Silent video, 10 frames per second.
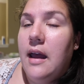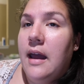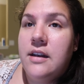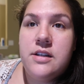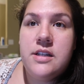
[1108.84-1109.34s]

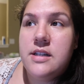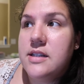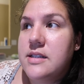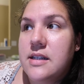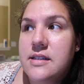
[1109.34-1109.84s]
and she
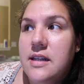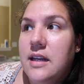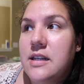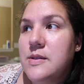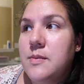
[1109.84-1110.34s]
just
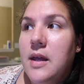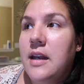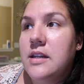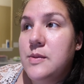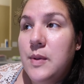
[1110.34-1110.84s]
doesn't it, and
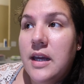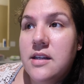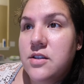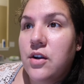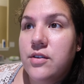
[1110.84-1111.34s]
it's
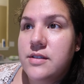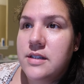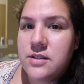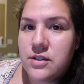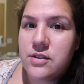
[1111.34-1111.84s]
because her
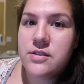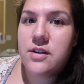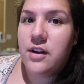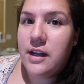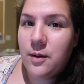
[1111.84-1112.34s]
sisters
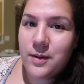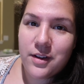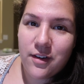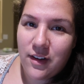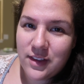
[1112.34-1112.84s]
are here with
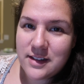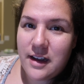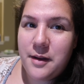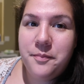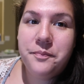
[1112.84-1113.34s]
her all the
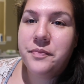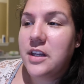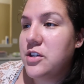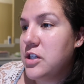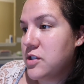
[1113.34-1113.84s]
time
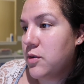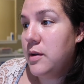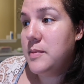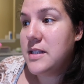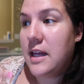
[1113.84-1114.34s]
she
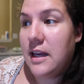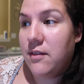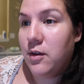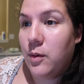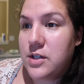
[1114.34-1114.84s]
screams they give
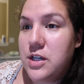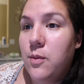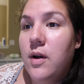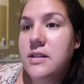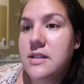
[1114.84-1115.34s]
her what she
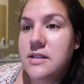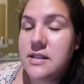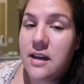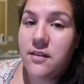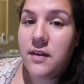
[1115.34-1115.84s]
wants
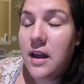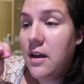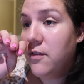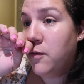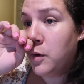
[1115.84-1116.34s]
instead of
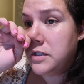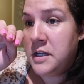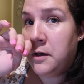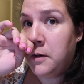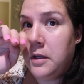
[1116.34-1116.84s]

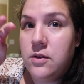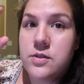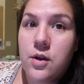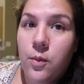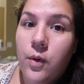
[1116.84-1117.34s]
forcing her to
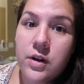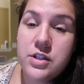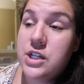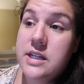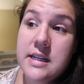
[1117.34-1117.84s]
use her words
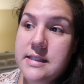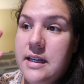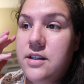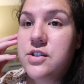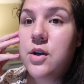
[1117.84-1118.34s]
she
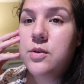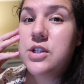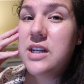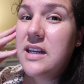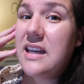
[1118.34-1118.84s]
doesn't so
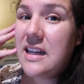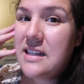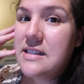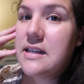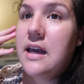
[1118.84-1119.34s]
she
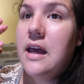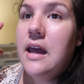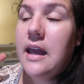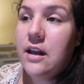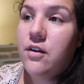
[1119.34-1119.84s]
needs
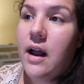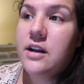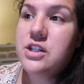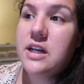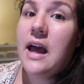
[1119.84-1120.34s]

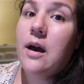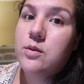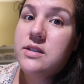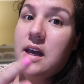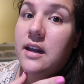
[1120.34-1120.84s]
interaction
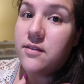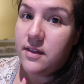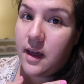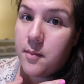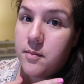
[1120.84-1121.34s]
outside of
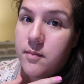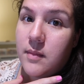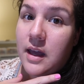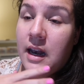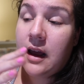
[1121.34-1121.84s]
them
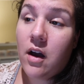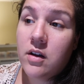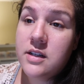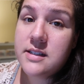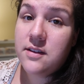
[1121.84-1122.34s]
and i
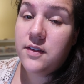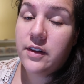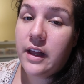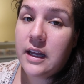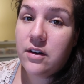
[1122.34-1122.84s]
honestly feel
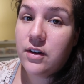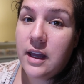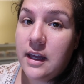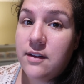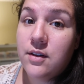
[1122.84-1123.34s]
like it'll
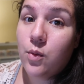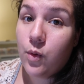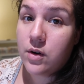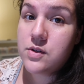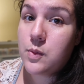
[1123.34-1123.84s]
get even
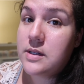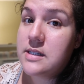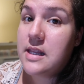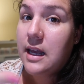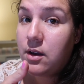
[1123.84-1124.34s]
worse
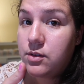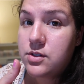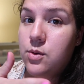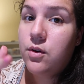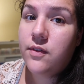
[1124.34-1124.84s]
once they go to
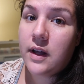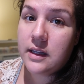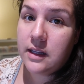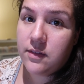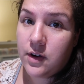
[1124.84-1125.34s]
school if i
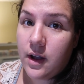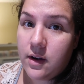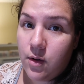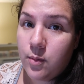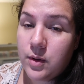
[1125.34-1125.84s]
leave her at
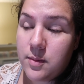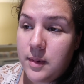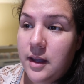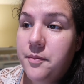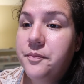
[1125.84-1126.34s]
home with
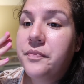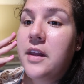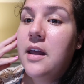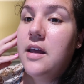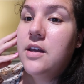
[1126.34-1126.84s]
me
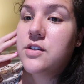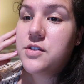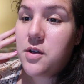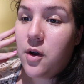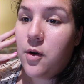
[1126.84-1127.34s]

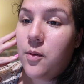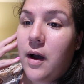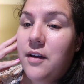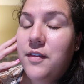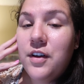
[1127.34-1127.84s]
so
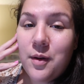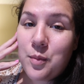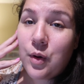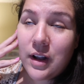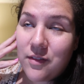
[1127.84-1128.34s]
I feel
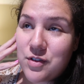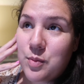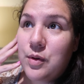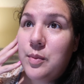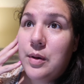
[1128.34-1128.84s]
more
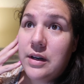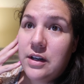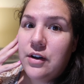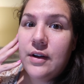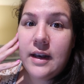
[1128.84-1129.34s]
comfortable
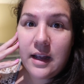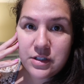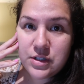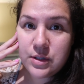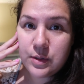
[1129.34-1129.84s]
putting her in
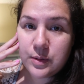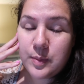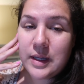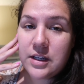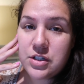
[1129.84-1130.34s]
at two
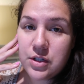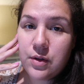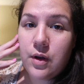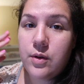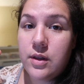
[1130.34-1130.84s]
because she'll
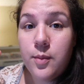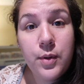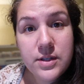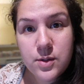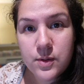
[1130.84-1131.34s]
go to the
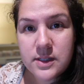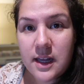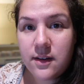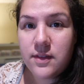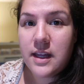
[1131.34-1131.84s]
preschool
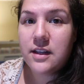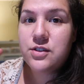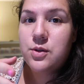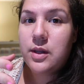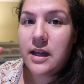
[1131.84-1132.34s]
side of
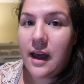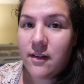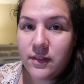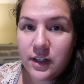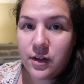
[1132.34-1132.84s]
things. So they
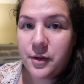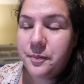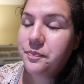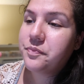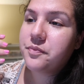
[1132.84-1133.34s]
have little